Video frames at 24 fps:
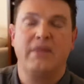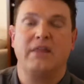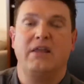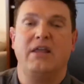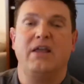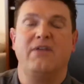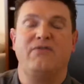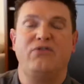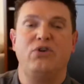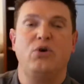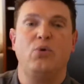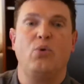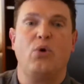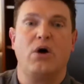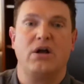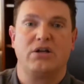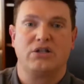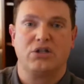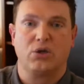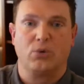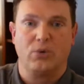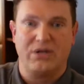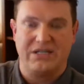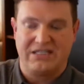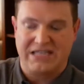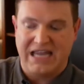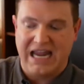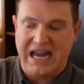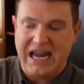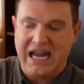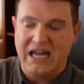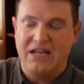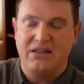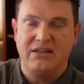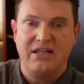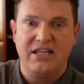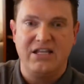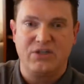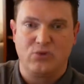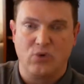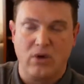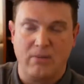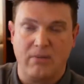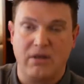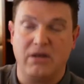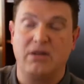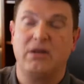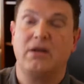If you want to retain these
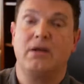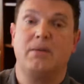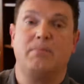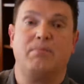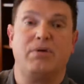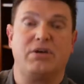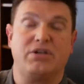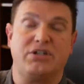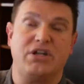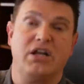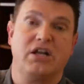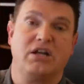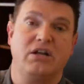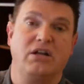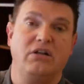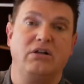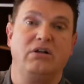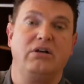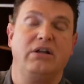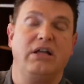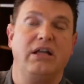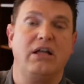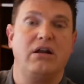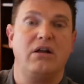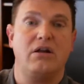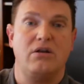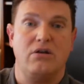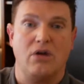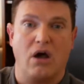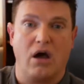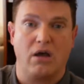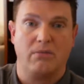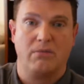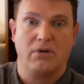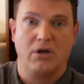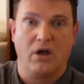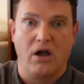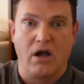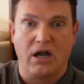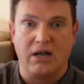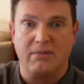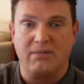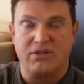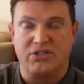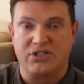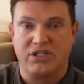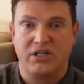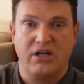women, particularly in a
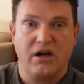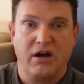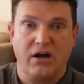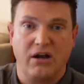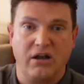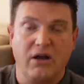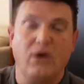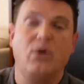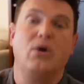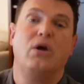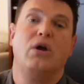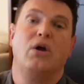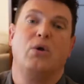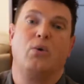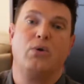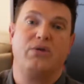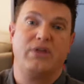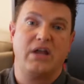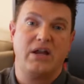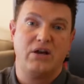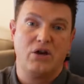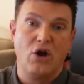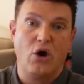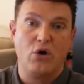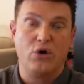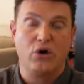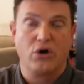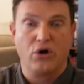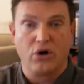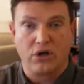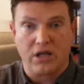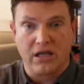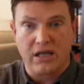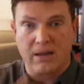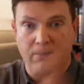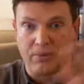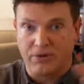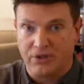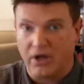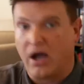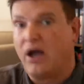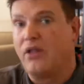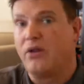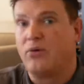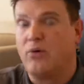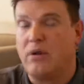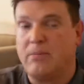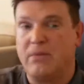non-monogamous scenario where they know you're hooking up with
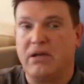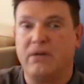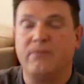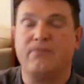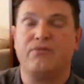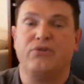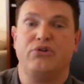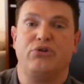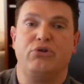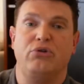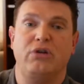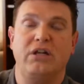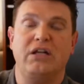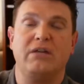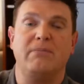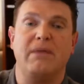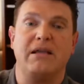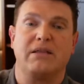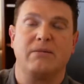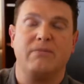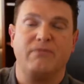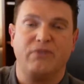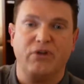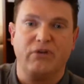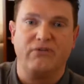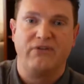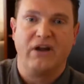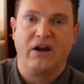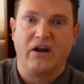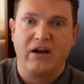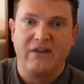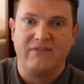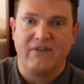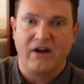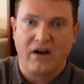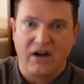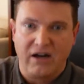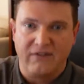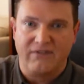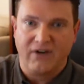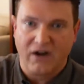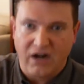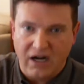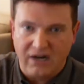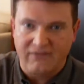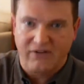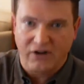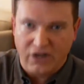other women, you need to make them feel very, very,
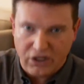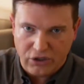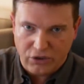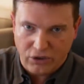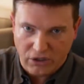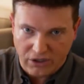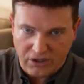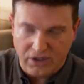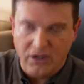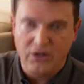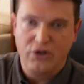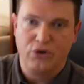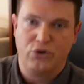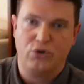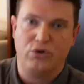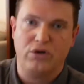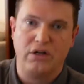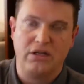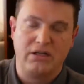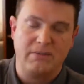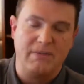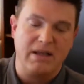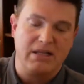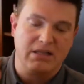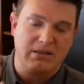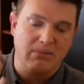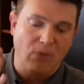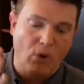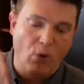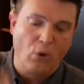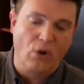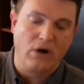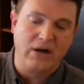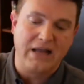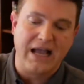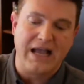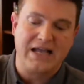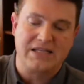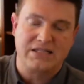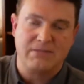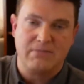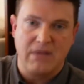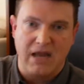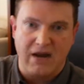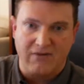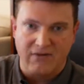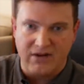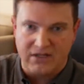very, very good. You need to make them
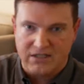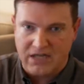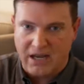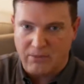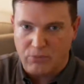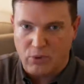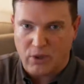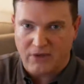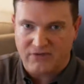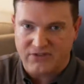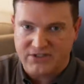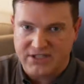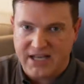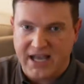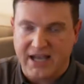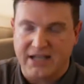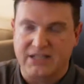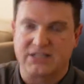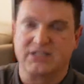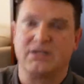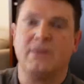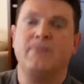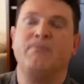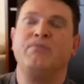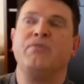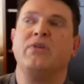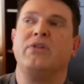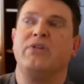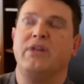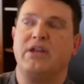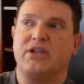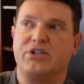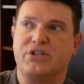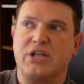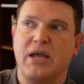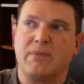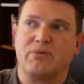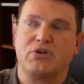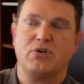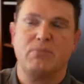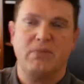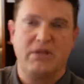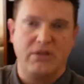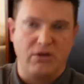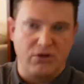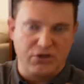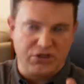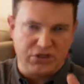orgasm every time you have sex. The exception would
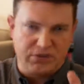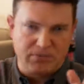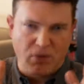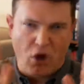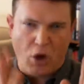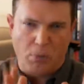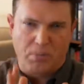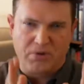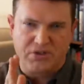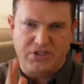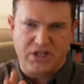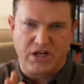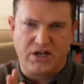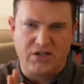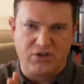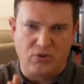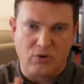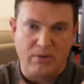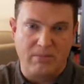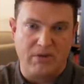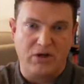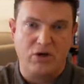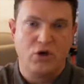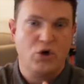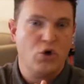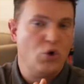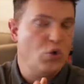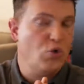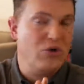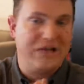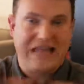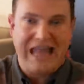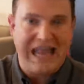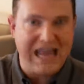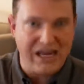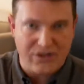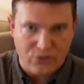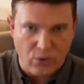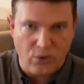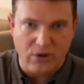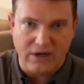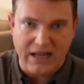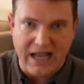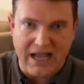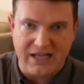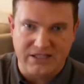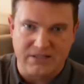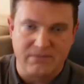be those small percentage of women who can't
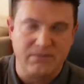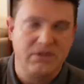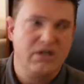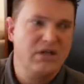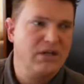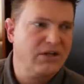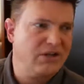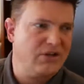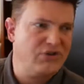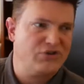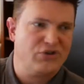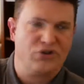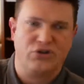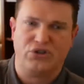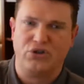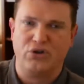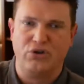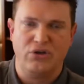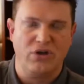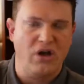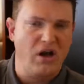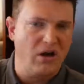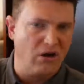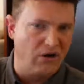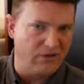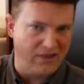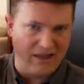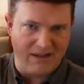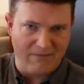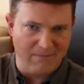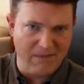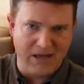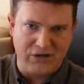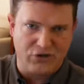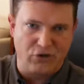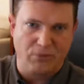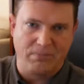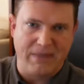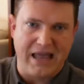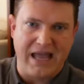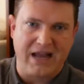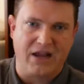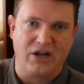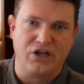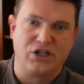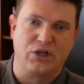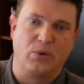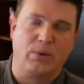orgasm because they're too young or they have mental
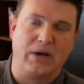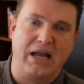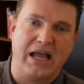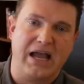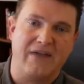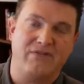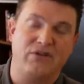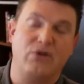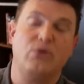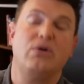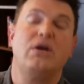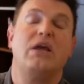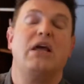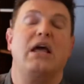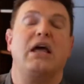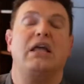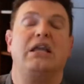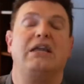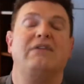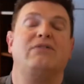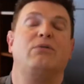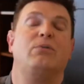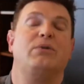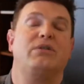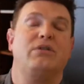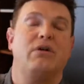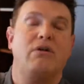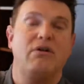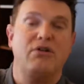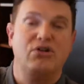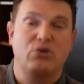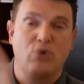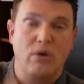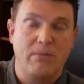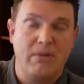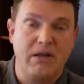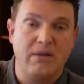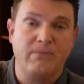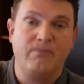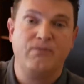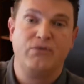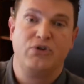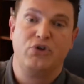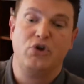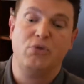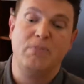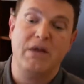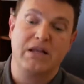baggage or what have you. And even with those women,
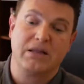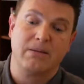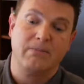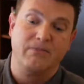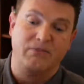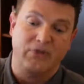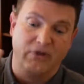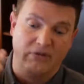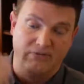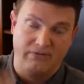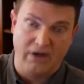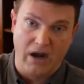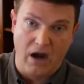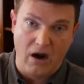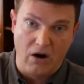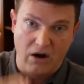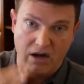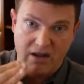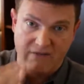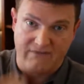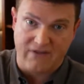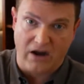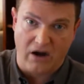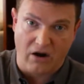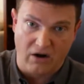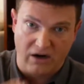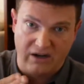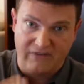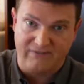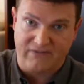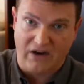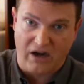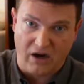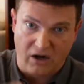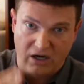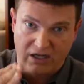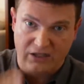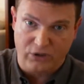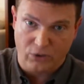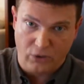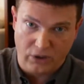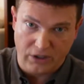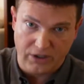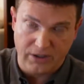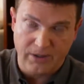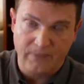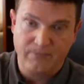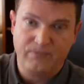you make them feel very, very, very
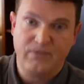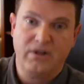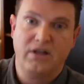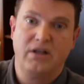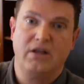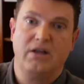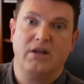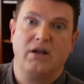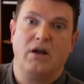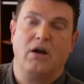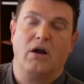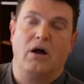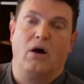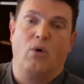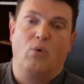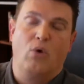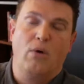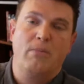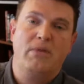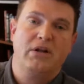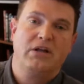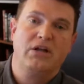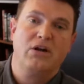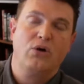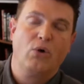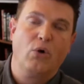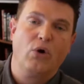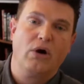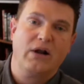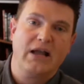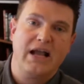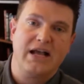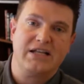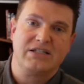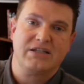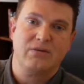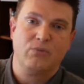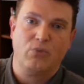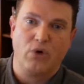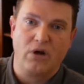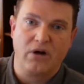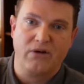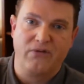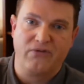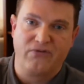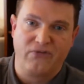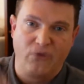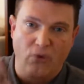good. A woman can orgasm
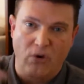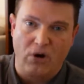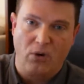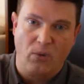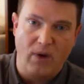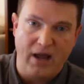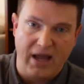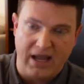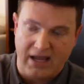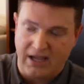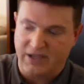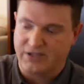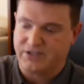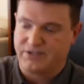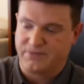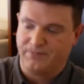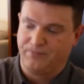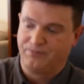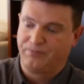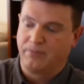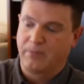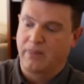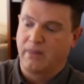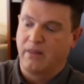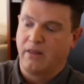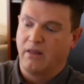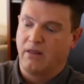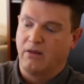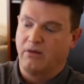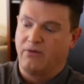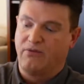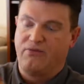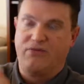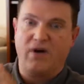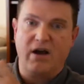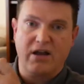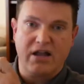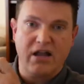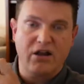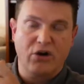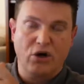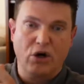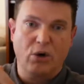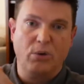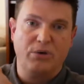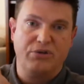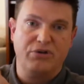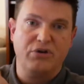one of 4 ways. Fucking
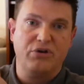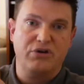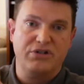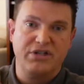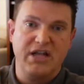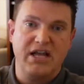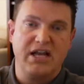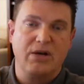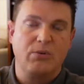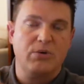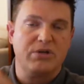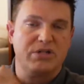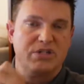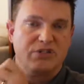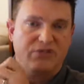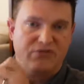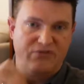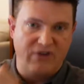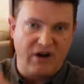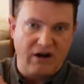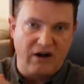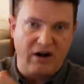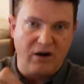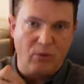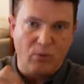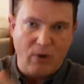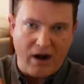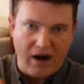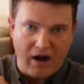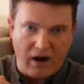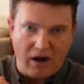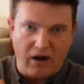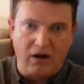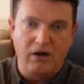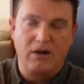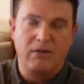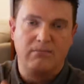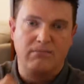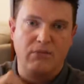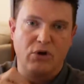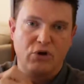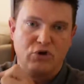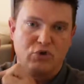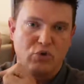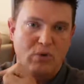her with your dick, which is very rare. Most